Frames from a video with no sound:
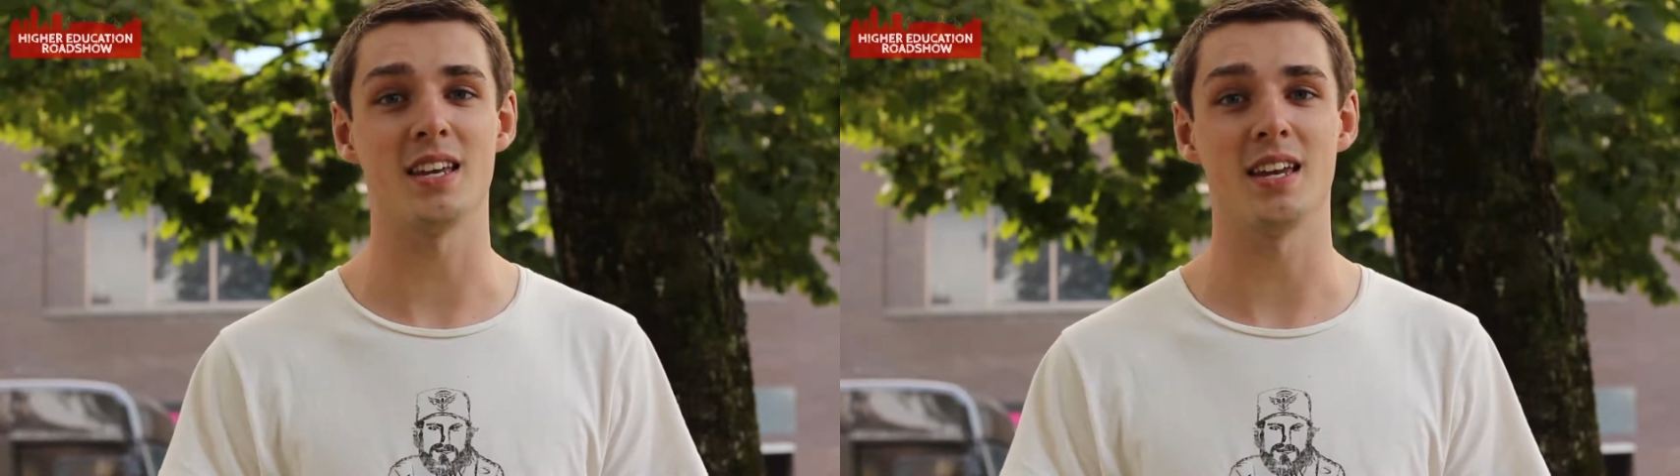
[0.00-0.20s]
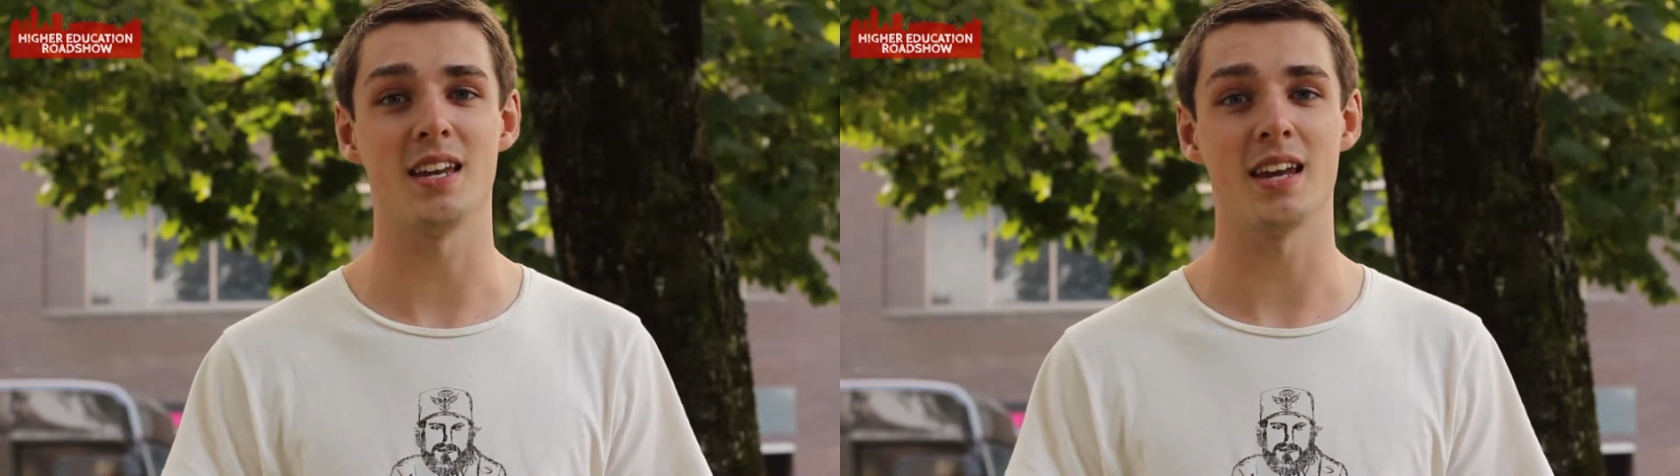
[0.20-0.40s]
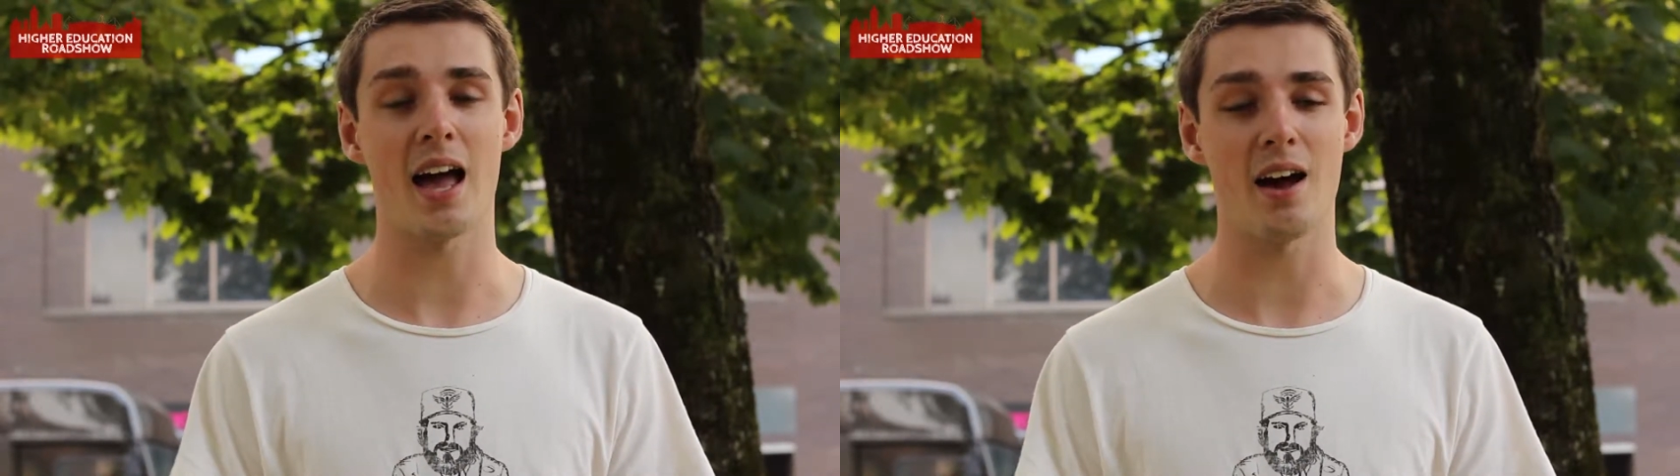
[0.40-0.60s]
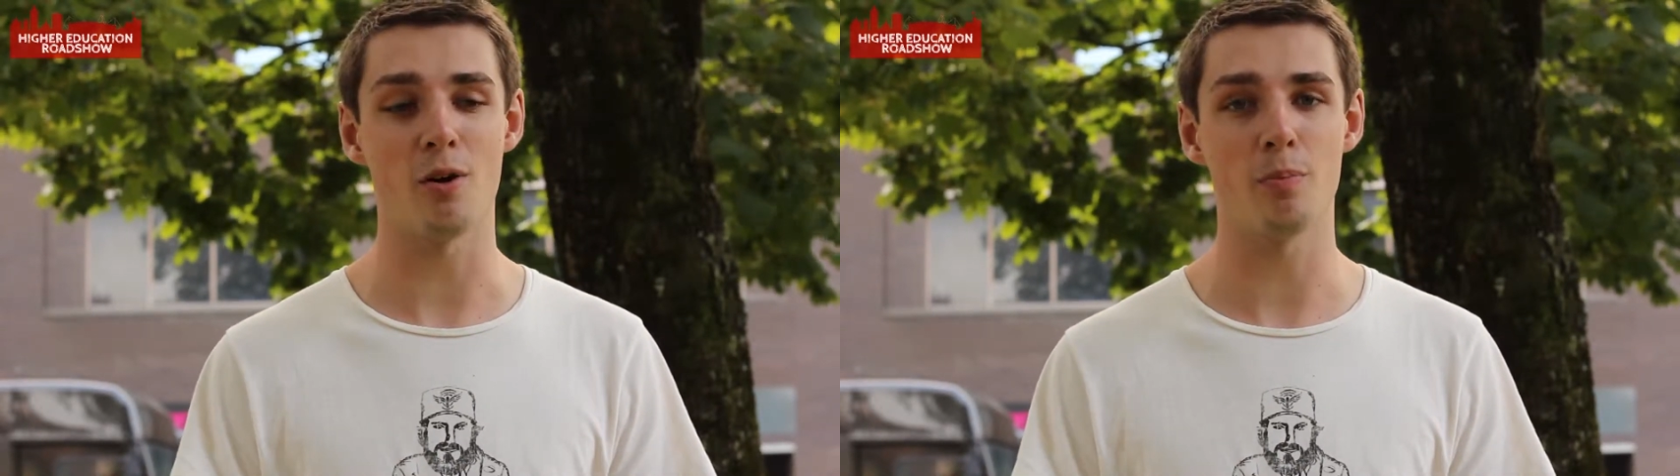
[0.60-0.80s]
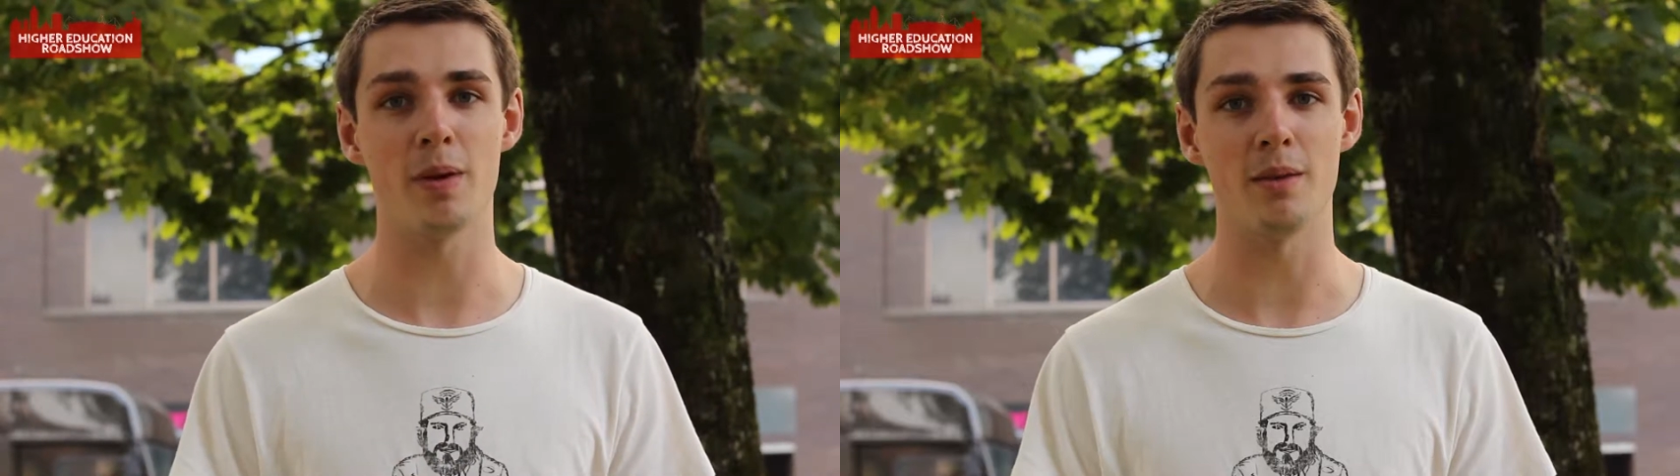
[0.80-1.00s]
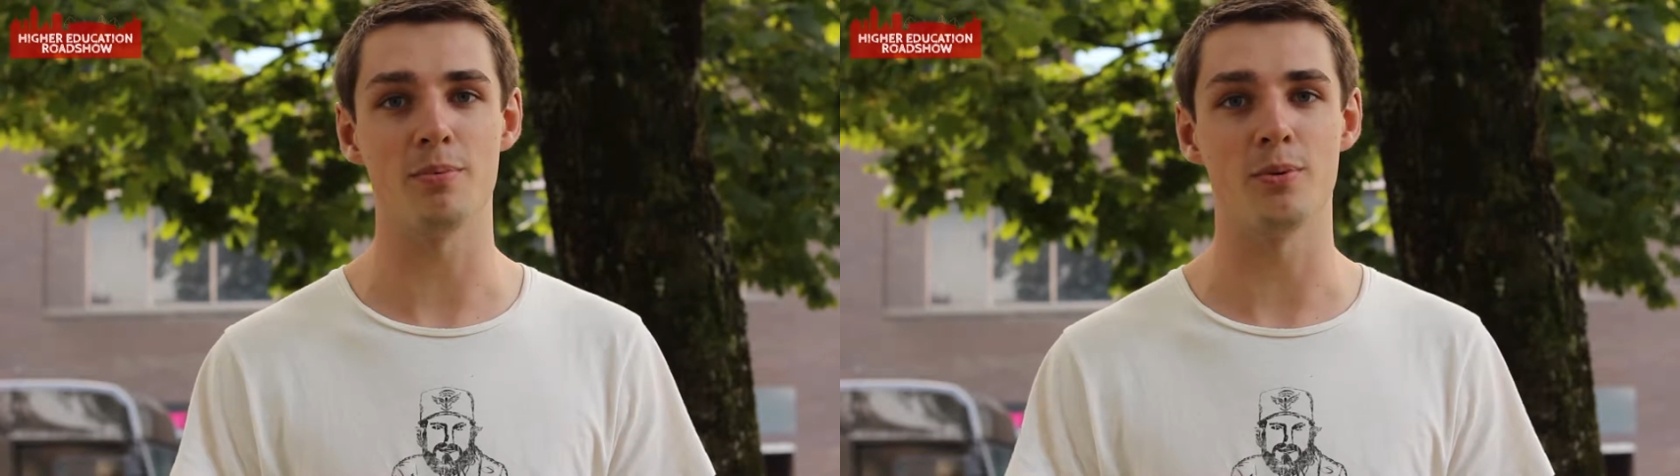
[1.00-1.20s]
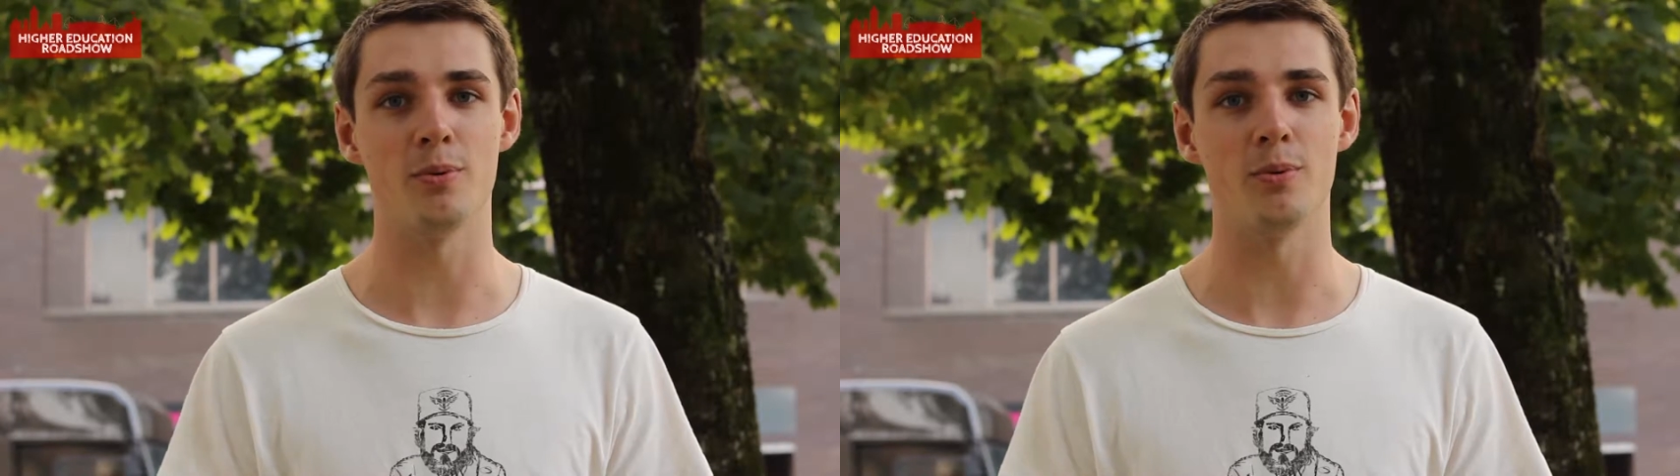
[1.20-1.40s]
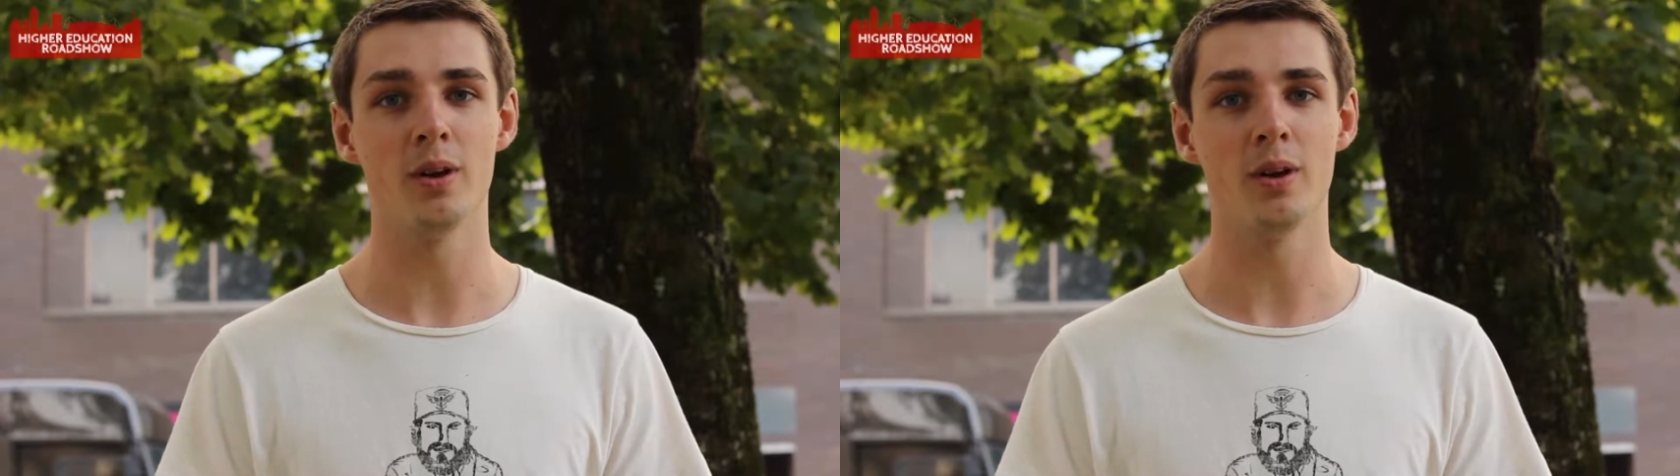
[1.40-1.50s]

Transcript: in how people